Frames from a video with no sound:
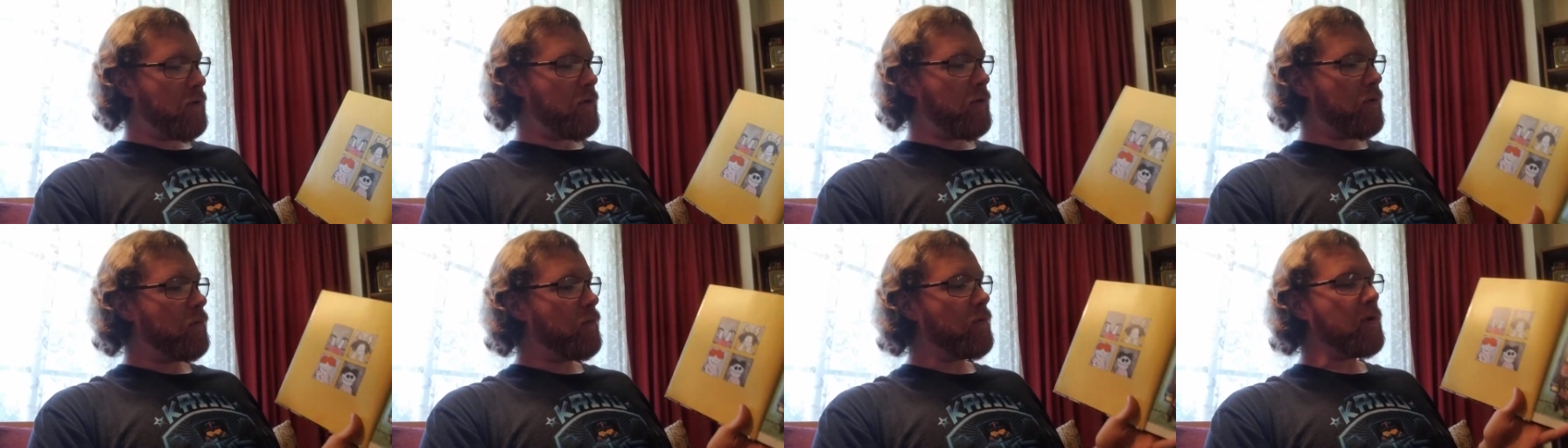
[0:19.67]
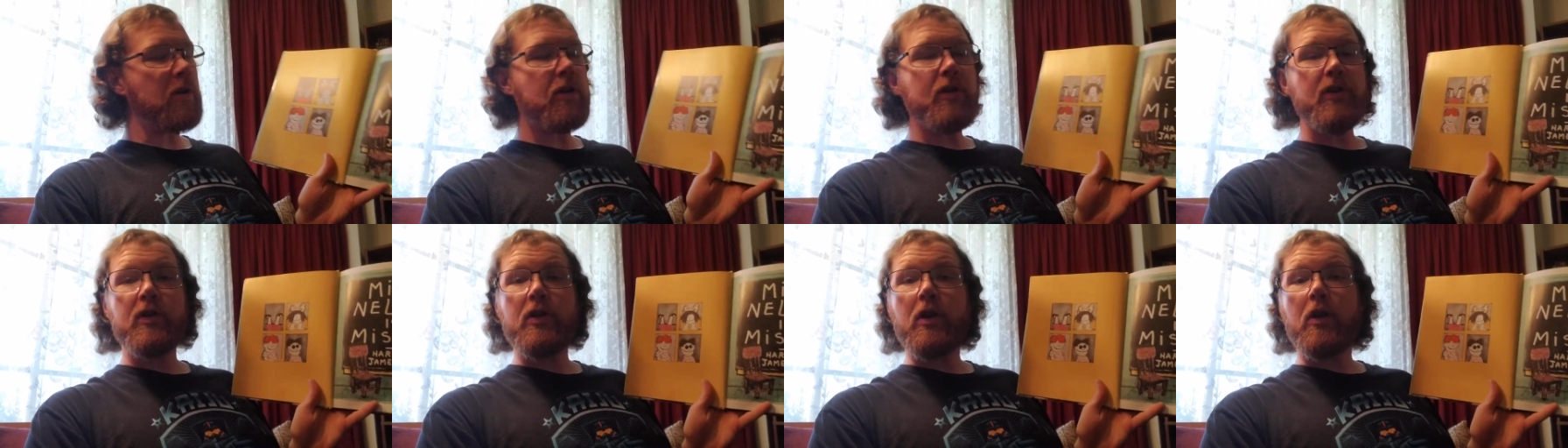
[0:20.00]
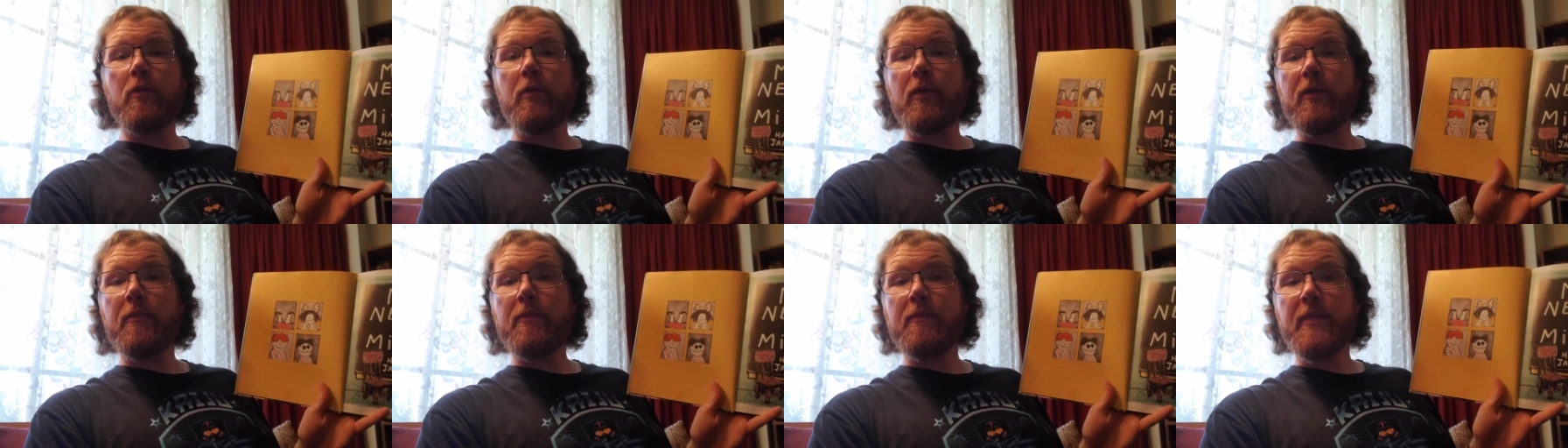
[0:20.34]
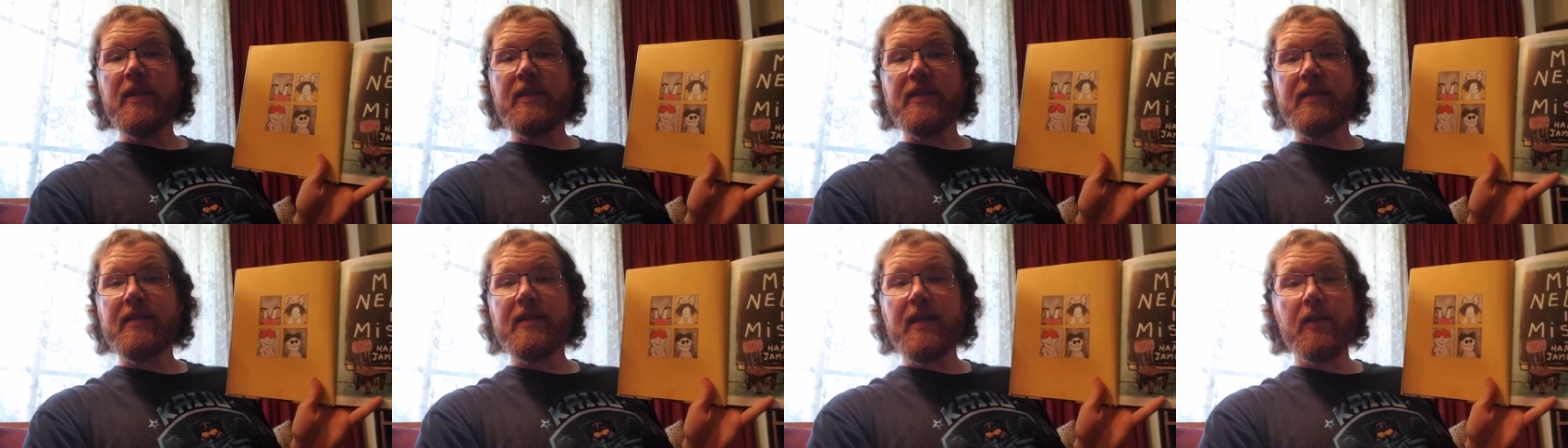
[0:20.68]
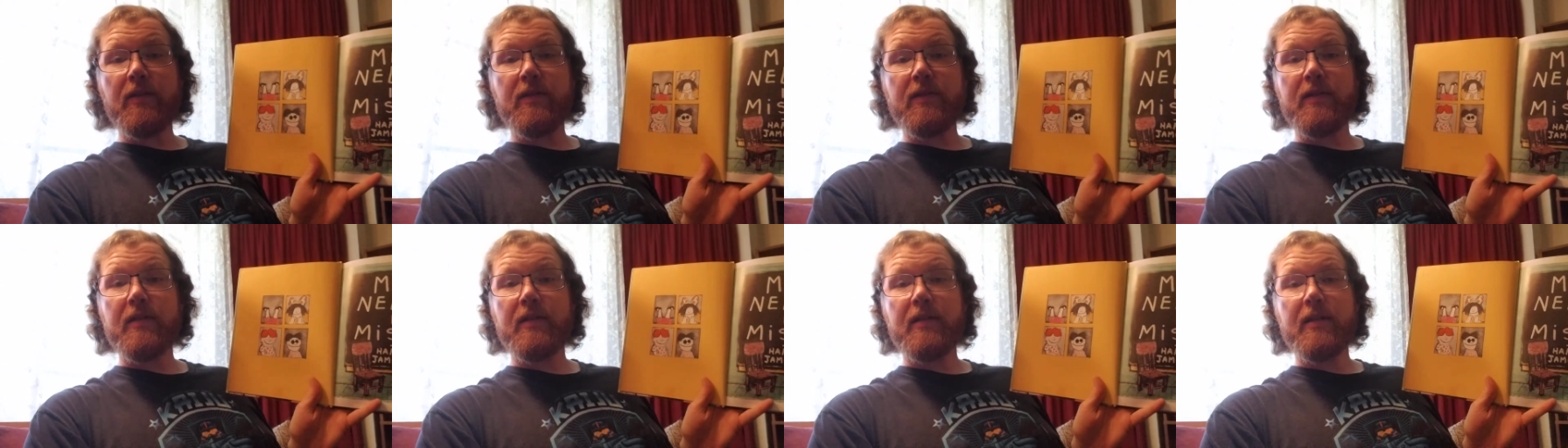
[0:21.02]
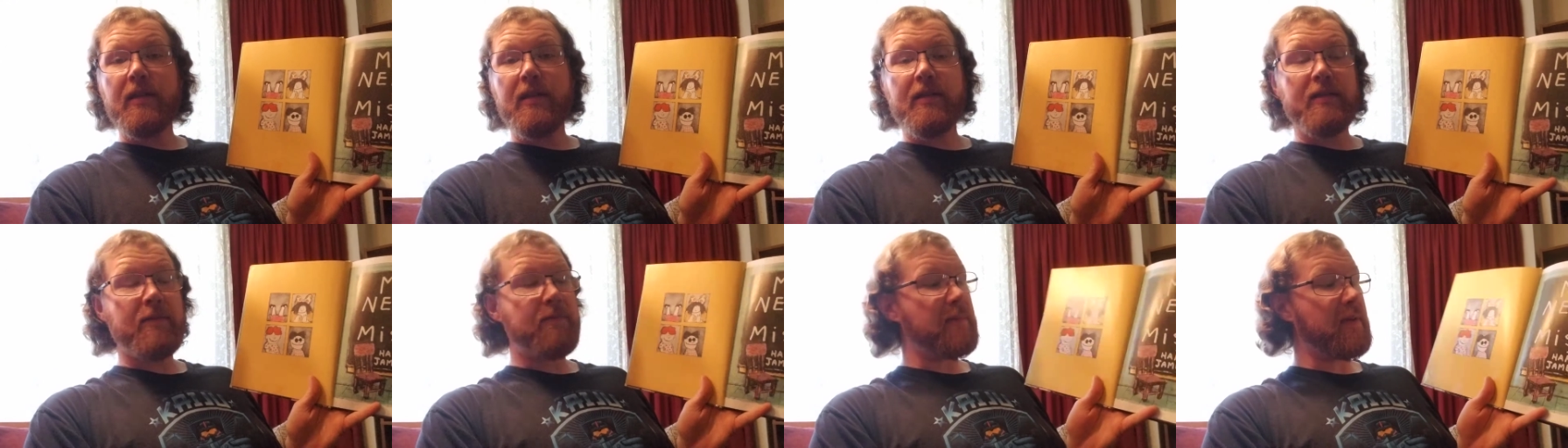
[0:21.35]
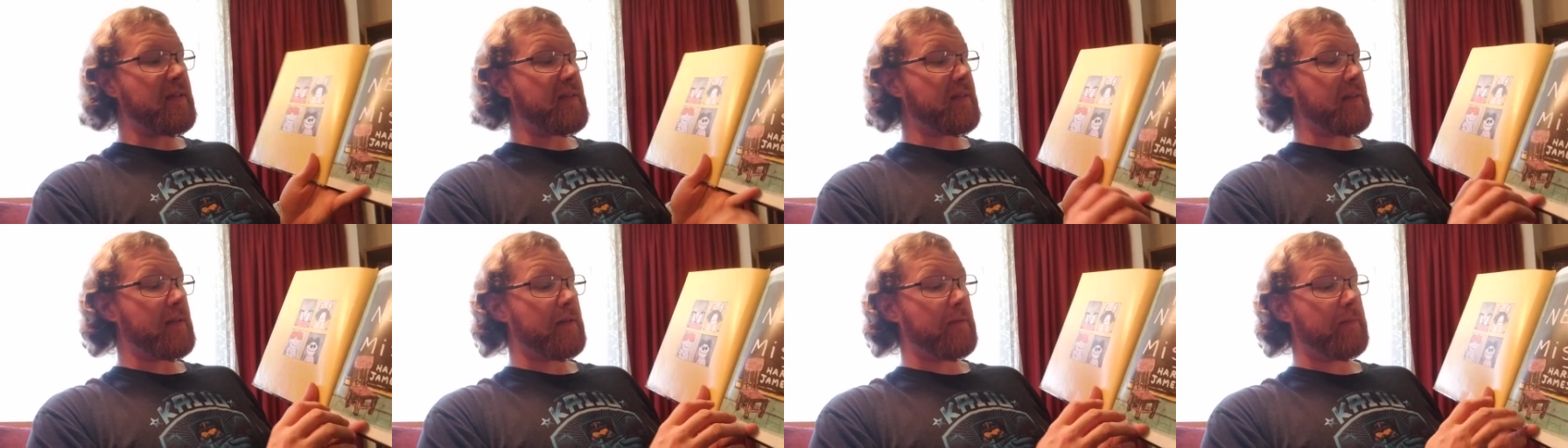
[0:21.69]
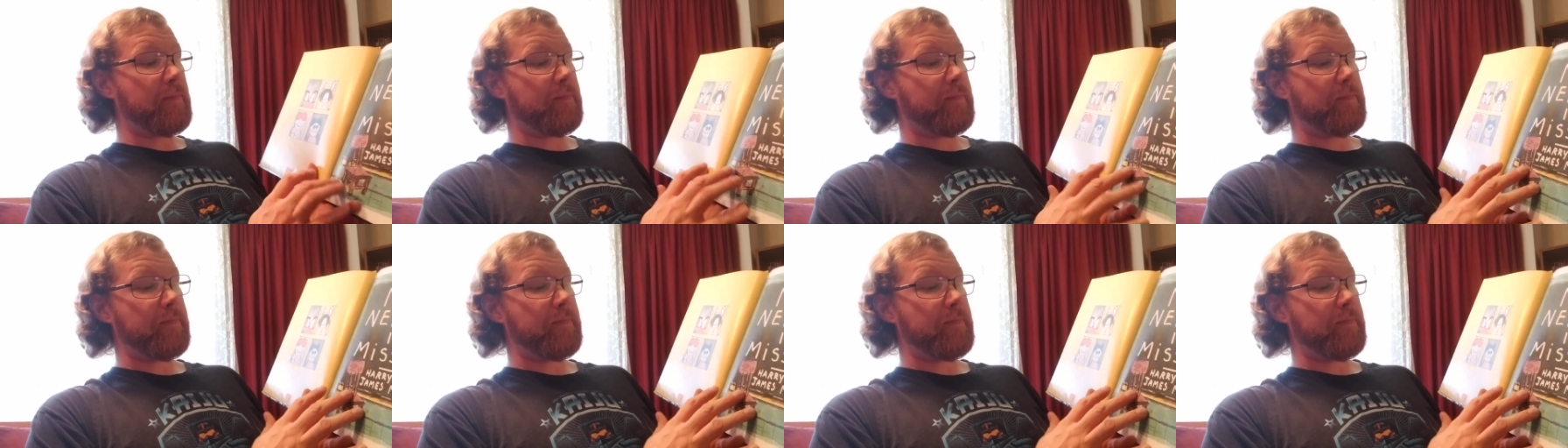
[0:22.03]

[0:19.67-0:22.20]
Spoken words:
we're going to start with Miss Nelson is Missing